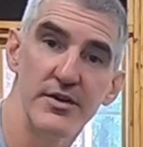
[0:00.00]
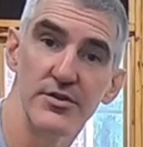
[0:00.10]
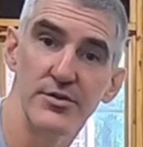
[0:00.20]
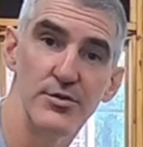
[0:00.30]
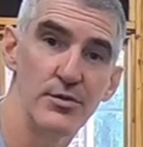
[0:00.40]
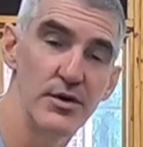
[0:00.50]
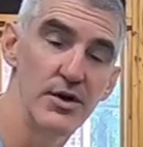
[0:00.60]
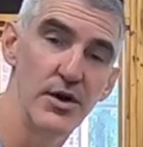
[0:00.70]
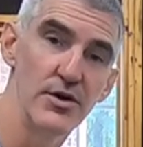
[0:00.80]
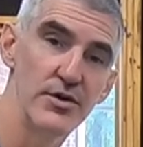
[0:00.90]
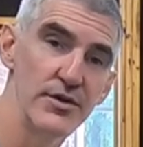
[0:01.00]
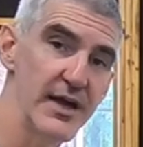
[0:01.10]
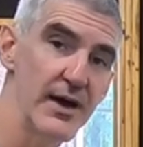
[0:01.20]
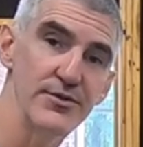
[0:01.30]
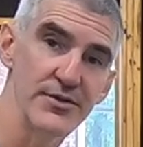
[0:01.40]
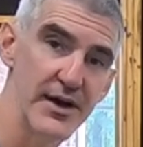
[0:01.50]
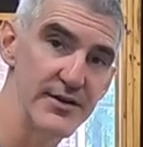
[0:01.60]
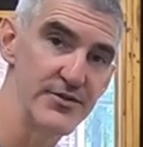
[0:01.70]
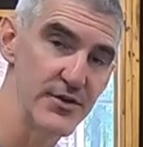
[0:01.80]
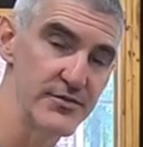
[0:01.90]
and do all the
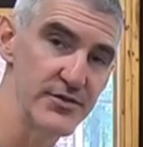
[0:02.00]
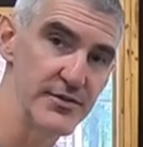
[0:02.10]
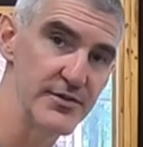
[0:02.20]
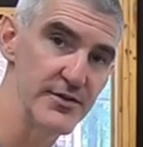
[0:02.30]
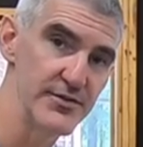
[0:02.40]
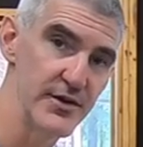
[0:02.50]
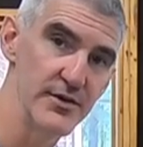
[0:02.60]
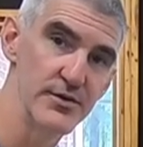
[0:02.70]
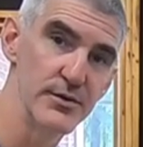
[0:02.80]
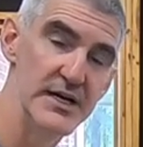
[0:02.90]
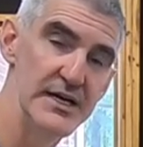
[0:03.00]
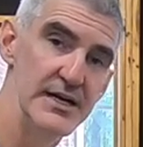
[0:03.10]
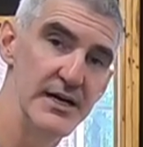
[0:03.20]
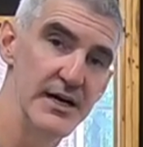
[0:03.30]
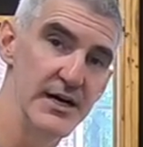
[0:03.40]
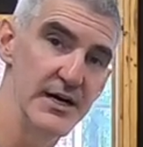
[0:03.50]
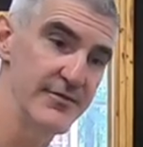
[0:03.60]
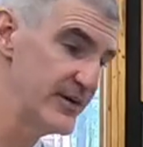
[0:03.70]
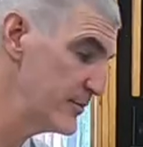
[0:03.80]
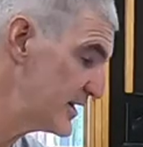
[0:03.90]
outside surfaces. So uh,
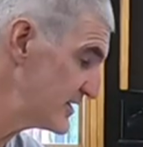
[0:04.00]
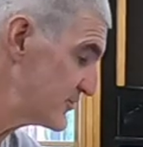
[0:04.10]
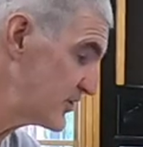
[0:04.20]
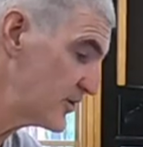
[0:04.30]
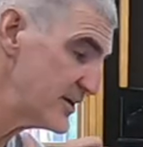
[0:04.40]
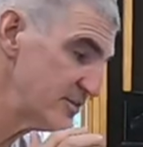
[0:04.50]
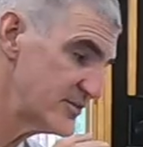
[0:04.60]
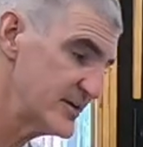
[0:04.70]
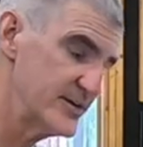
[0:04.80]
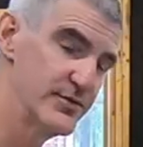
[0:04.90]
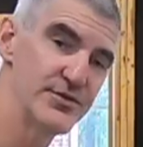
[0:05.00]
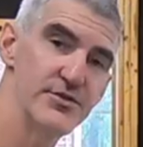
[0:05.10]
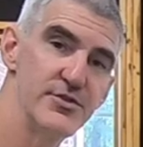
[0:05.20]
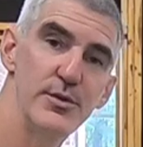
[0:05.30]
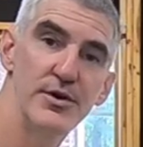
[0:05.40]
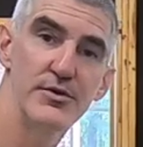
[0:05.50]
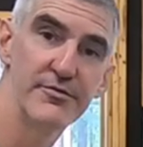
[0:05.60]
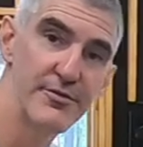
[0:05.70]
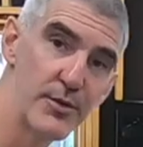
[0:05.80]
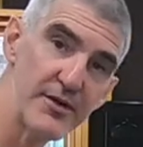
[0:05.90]
if is curious, it was
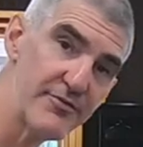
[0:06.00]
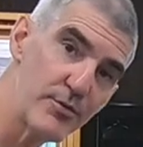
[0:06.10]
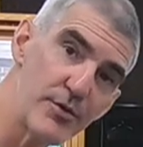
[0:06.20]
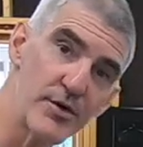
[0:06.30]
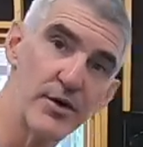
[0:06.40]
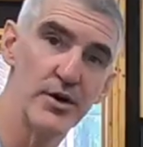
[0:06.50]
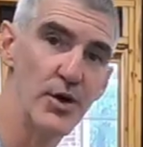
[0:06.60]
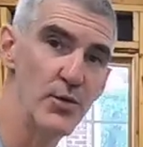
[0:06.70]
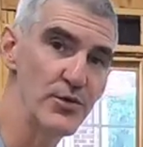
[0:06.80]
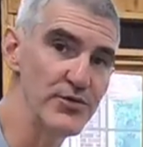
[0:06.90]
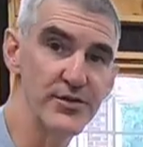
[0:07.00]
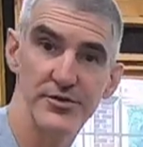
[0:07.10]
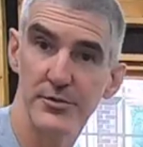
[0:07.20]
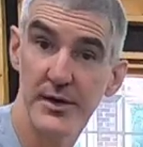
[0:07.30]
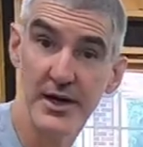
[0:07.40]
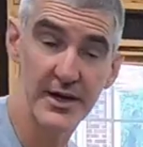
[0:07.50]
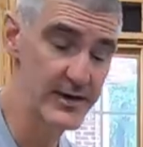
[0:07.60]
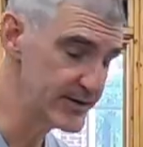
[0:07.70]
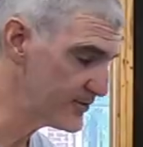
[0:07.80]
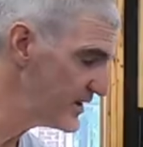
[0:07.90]
244 holes, assuming I
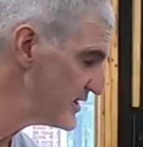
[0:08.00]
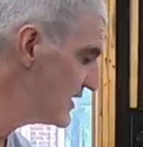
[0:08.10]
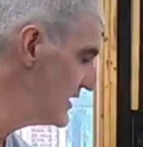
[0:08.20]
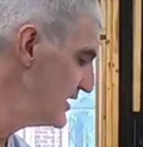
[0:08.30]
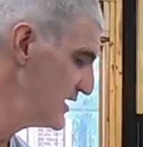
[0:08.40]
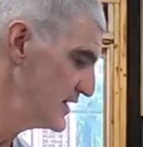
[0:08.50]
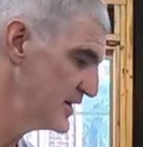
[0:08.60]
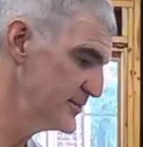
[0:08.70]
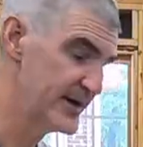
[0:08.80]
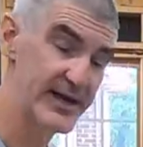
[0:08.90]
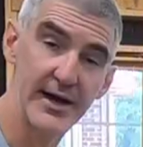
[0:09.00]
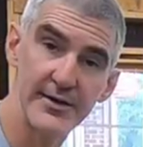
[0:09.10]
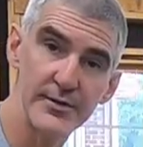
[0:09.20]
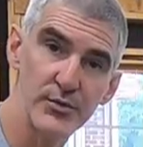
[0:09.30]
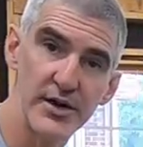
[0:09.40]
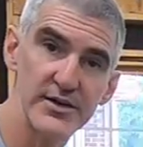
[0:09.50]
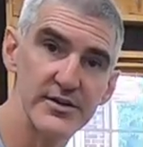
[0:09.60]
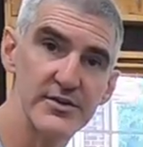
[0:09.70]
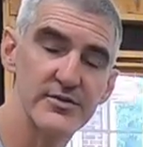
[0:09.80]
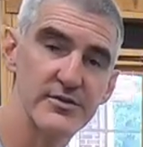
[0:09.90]
counted right. Uh, but I counted them when I did
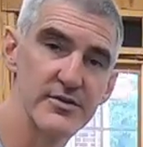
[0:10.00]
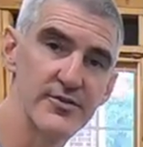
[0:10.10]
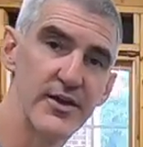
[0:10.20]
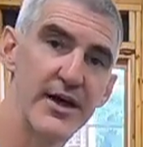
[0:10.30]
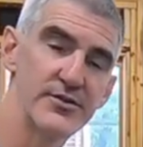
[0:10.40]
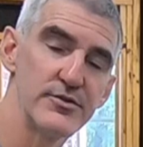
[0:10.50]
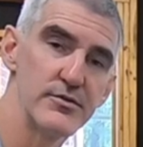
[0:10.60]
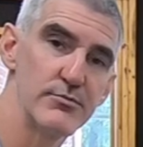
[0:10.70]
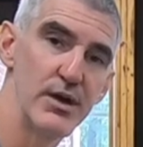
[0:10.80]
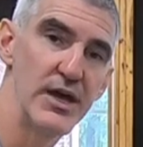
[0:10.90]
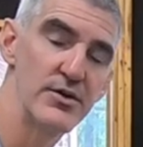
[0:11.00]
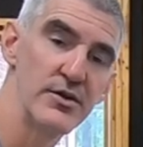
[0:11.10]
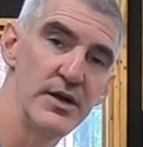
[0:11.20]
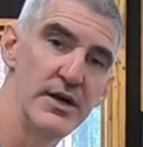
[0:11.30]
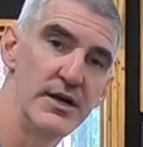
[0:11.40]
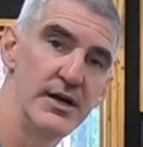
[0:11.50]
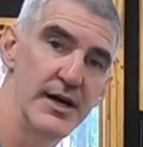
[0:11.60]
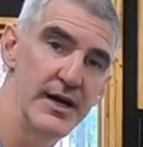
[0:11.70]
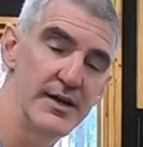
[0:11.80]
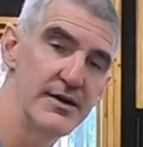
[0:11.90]
this, this last panel.
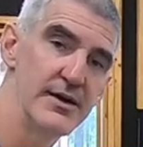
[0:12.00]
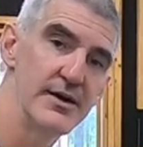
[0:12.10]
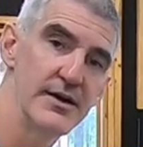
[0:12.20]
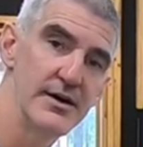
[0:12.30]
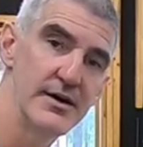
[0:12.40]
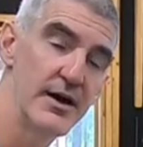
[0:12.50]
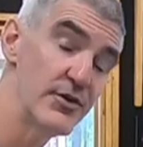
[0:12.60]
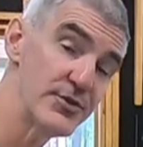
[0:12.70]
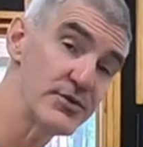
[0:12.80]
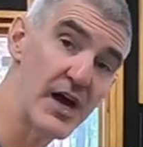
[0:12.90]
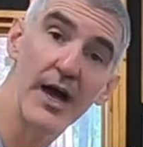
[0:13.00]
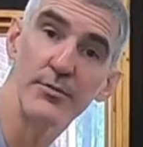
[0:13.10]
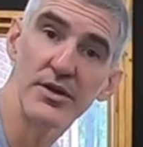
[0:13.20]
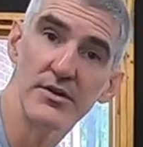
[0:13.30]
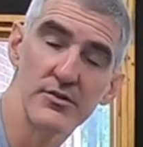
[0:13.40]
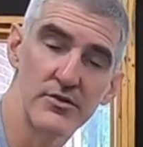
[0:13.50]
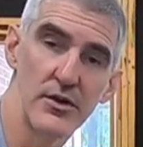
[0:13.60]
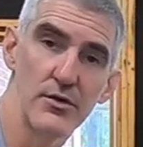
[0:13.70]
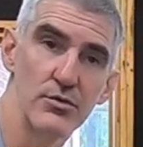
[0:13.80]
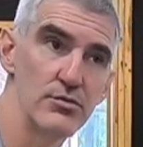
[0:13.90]
And uh, I also timed it,
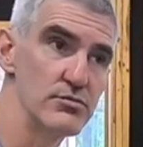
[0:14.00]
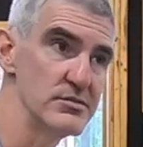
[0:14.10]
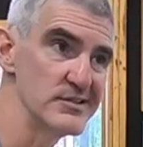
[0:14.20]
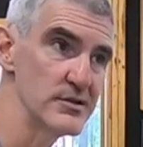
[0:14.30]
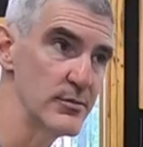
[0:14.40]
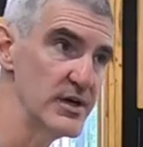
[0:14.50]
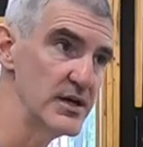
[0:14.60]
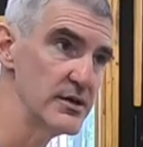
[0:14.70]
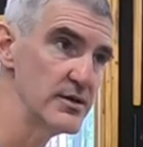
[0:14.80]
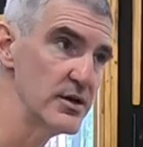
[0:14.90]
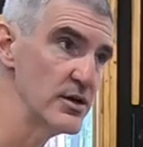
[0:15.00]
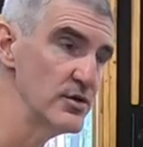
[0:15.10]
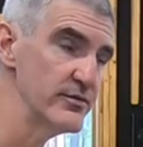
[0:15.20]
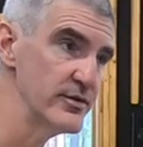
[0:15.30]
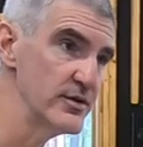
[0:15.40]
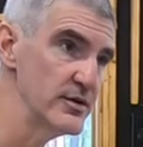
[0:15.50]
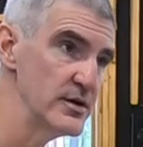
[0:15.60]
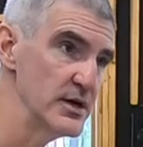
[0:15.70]
so it took me a little over,